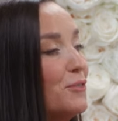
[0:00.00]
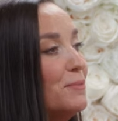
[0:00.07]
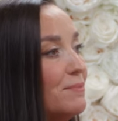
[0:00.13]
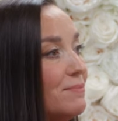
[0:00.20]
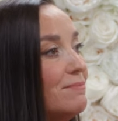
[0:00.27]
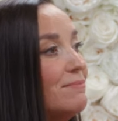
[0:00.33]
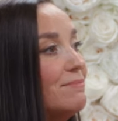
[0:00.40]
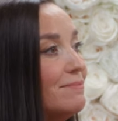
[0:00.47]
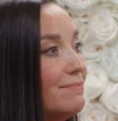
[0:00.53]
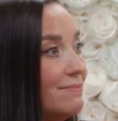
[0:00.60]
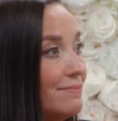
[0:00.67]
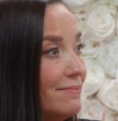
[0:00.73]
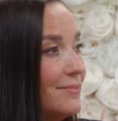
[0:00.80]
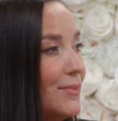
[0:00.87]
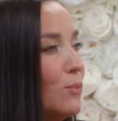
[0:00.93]
of my
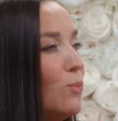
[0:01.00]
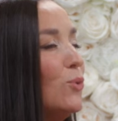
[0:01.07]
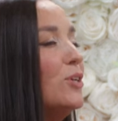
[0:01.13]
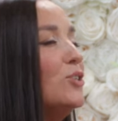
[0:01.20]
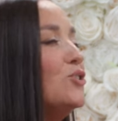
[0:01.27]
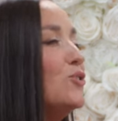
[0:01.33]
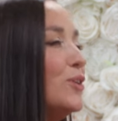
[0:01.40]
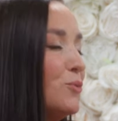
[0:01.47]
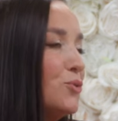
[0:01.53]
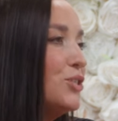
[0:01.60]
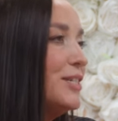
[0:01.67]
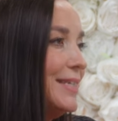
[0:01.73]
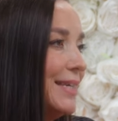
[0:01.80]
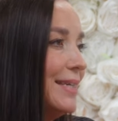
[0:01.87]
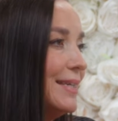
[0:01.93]
memory. Well, because you know
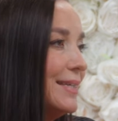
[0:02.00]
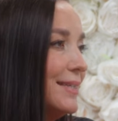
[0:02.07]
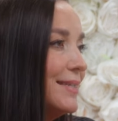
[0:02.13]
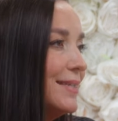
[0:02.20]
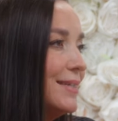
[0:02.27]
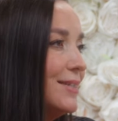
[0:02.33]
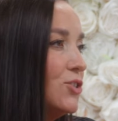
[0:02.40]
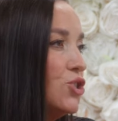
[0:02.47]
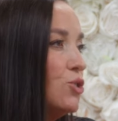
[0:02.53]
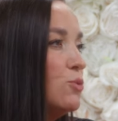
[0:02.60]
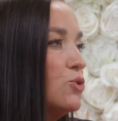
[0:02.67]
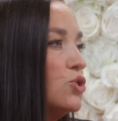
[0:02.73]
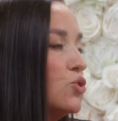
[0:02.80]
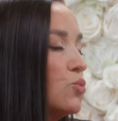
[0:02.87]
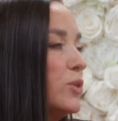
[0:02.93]
she didn't. She
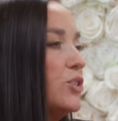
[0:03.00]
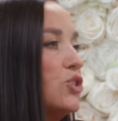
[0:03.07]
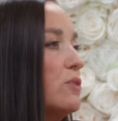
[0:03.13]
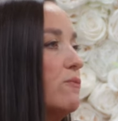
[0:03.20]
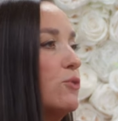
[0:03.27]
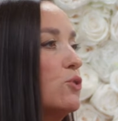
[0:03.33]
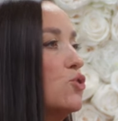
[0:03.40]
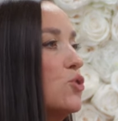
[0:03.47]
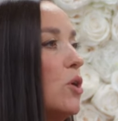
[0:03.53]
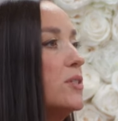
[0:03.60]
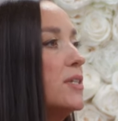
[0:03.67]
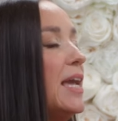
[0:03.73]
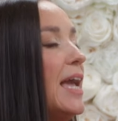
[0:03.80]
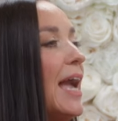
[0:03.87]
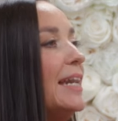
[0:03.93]
was just reaching for
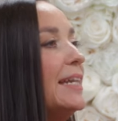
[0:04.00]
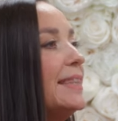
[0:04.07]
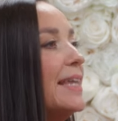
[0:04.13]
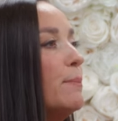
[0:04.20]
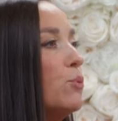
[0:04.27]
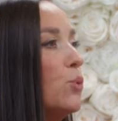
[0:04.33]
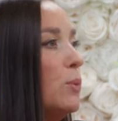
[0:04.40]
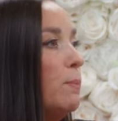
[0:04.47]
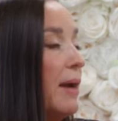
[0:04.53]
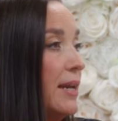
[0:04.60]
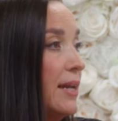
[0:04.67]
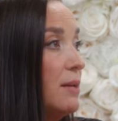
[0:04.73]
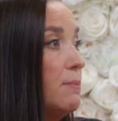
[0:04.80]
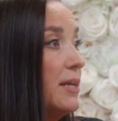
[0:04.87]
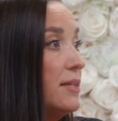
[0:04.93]
straws. And at that point, Matt
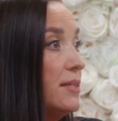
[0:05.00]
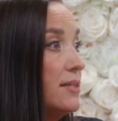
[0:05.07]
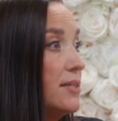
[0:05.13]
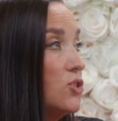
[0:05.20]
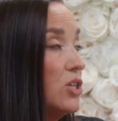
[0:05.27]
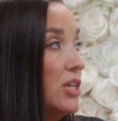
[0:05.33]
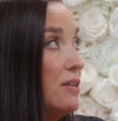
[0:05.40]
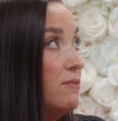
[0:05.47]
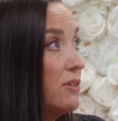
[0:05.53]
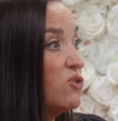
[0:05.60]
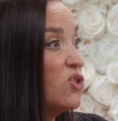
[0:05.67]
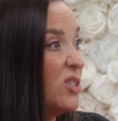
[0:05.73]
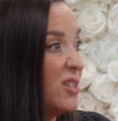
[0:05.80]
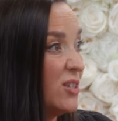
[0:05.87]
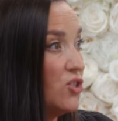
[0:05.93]
and I had made the decision. Even if
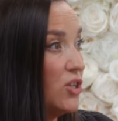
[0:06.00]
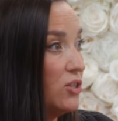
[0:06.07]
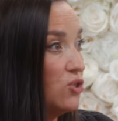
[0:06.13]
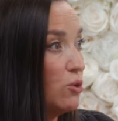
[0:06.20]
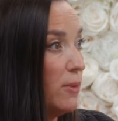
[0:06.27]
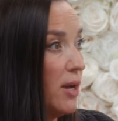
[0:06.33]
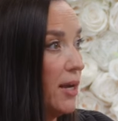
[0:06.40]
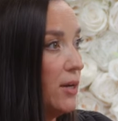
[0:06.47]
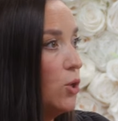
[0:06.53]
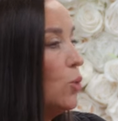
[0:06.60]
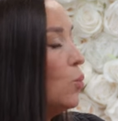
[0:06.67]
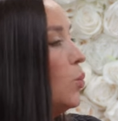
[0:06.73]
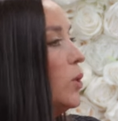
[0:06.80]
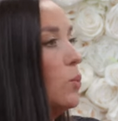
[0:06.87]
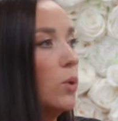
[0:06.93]
she did change her mind,
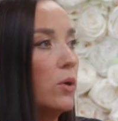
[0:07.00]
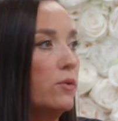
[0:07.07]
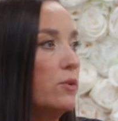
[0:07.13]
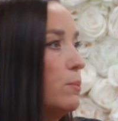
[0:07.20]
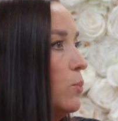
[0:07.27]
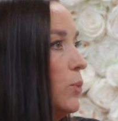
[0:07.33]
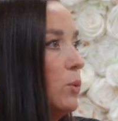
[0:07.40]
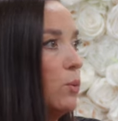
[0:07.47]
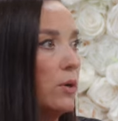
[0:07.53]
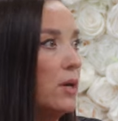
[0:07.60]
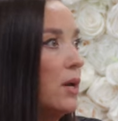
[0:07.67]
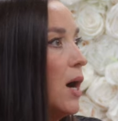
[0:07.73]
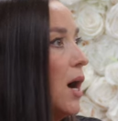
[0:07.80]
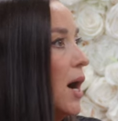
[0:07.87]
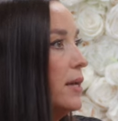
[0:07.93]
we weren't the we were
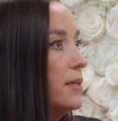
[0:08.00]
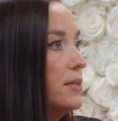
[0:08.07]
not. So